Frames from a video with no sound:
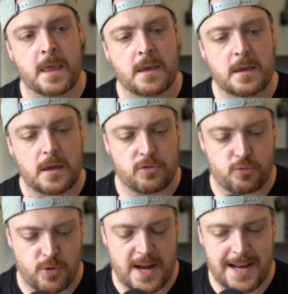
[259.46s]
has
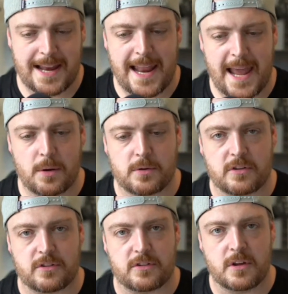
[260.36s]
really allowed
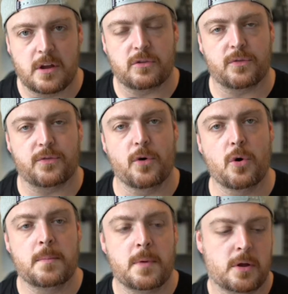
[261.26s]
us to
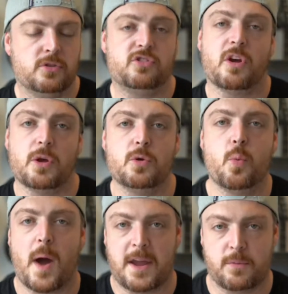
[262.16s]
form
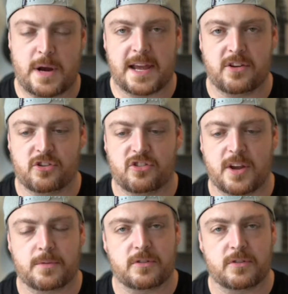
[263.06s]
two-way relationships,